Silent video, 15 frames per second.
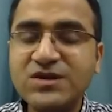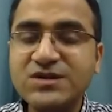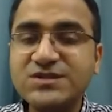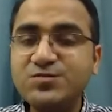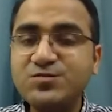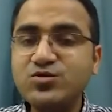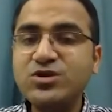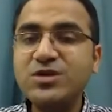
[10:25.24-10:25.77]

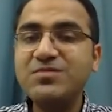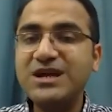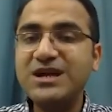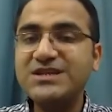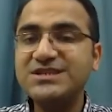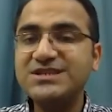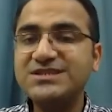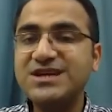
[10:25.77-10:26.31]
sputum
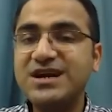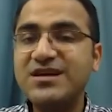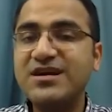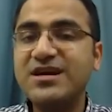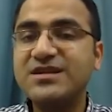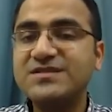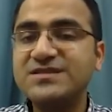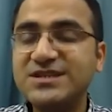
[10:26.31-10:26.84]
cultures are
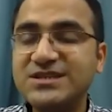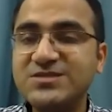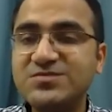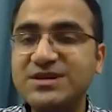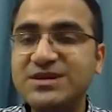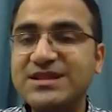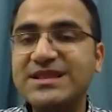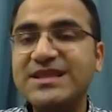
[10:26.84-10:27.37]
done six
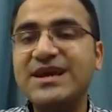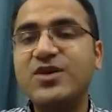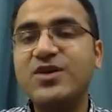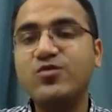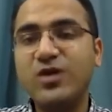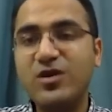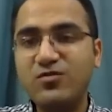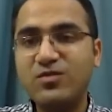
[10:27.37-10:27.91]
monthly or
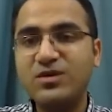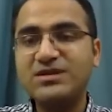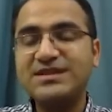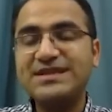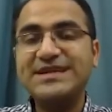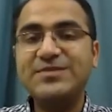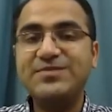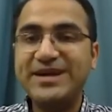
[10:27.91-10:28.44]
12
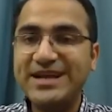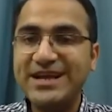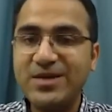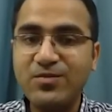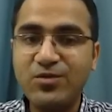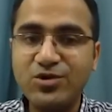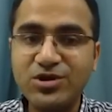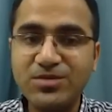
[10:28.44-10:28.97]
monthly depending
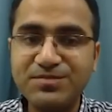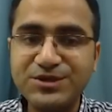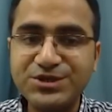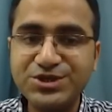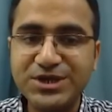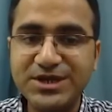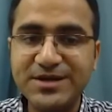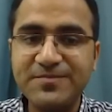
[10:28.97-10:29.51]
upon the
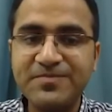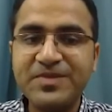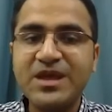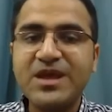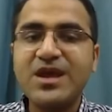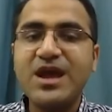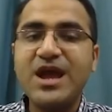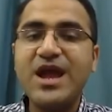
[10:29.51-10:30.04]
patient
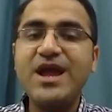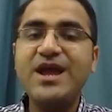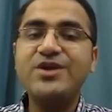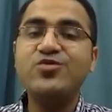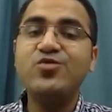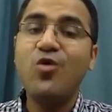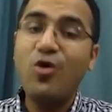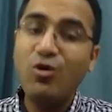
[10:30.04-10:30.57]
and
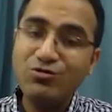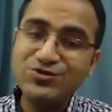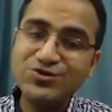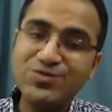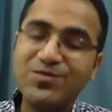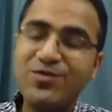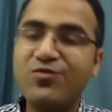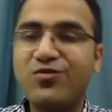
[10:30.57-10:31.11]
you also
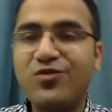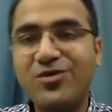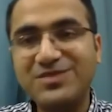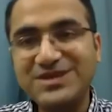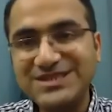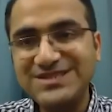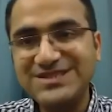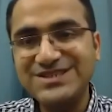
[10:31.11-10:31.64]
perform
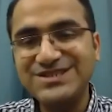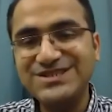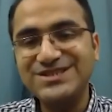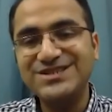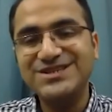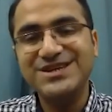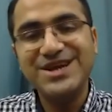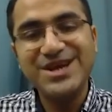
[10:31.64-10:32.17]
ecg
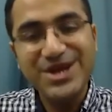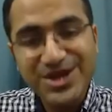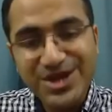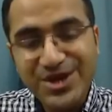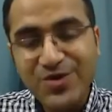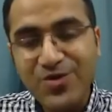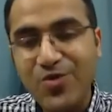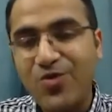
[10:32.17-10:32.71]

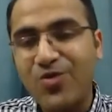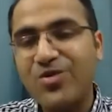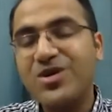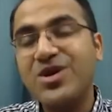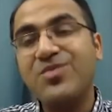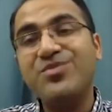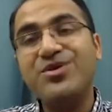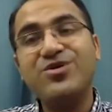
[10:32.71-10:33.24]
echo
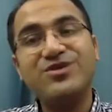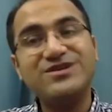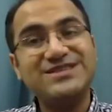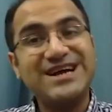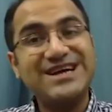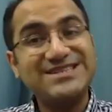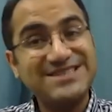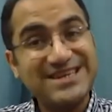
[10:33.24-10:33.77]
because
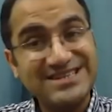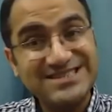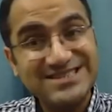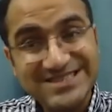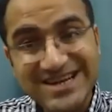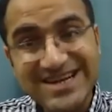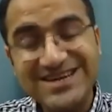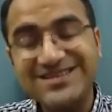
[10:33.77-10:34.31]
as i
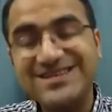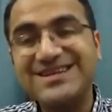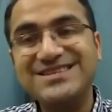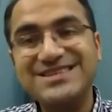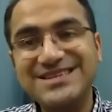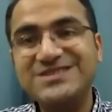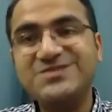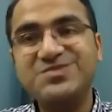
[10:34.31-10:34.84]
said that
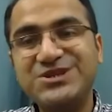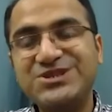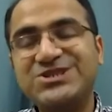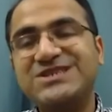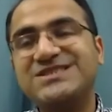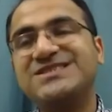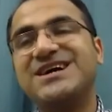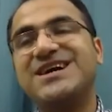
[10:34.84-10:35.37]
these
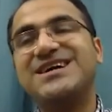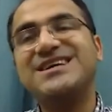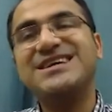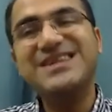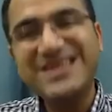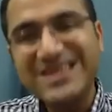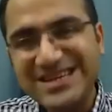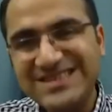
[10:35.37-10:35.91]
patients are at
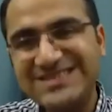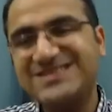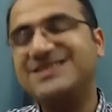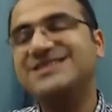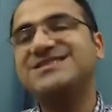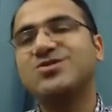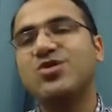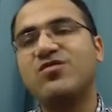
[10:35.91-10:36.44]
increased
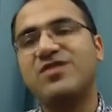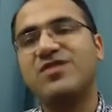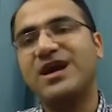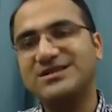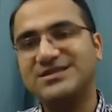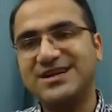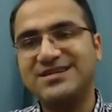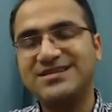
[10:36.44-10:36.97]
risk of
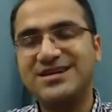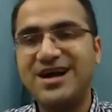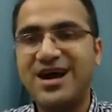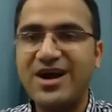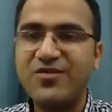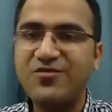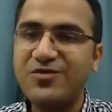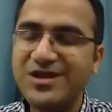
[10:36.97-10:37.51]
right-sided
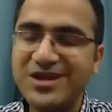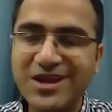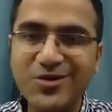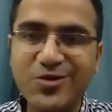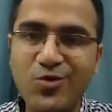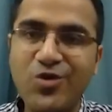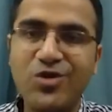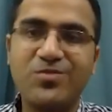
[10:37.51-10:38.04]
heart failure
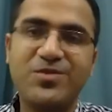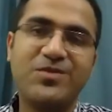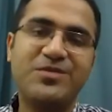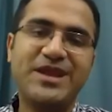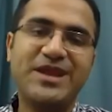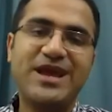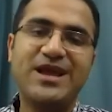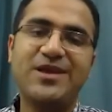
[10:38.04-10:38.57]
or
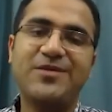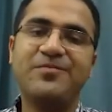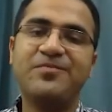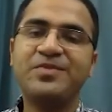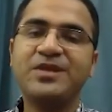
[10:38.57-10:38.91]
pulmonary